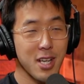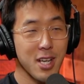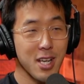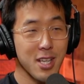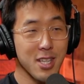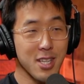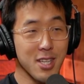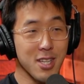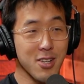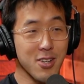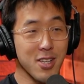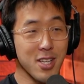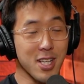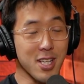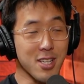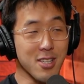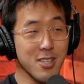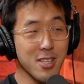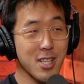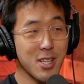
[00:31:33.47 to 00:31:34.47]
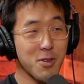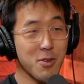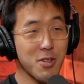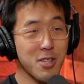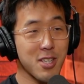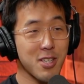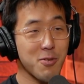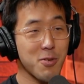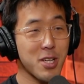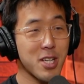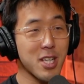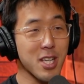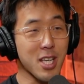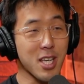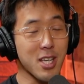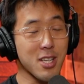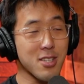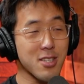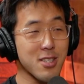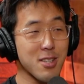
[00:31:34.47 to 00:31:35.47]
and then they're like does anyone want to
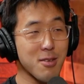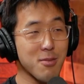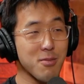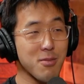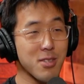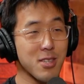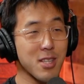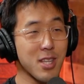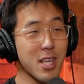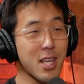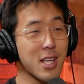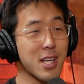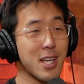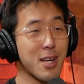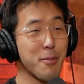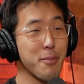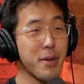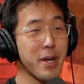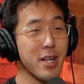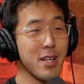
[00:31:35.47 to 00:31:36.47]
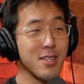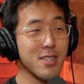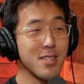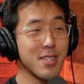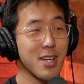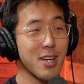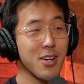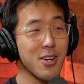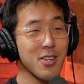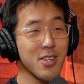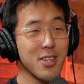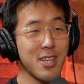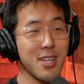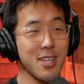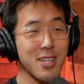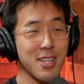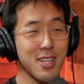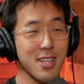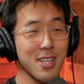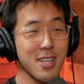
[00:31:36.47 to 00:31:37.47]
kiss him to like kind of balance out
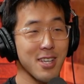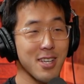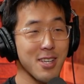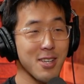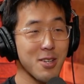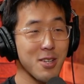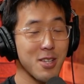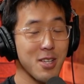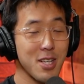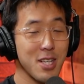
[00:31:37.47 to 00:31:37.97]
the, yeah.